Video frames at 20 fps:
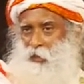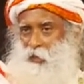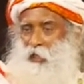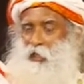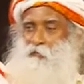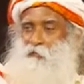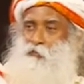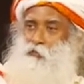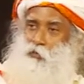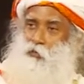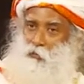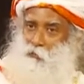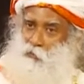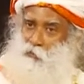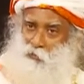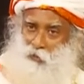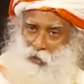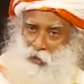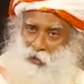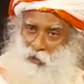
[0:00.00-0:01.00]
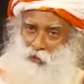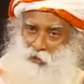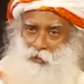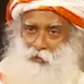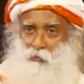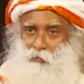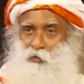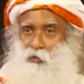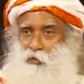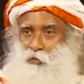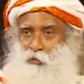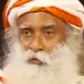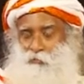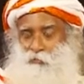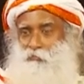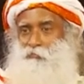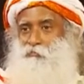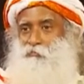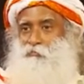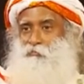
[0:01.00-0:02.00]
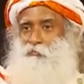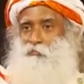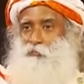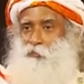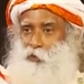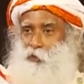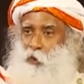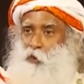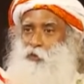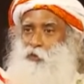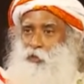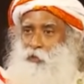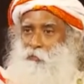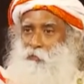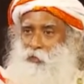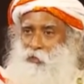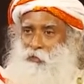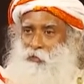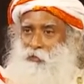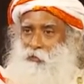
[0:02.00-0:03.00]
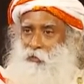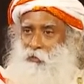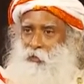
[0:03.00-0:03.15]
Have you come to the ashram to know something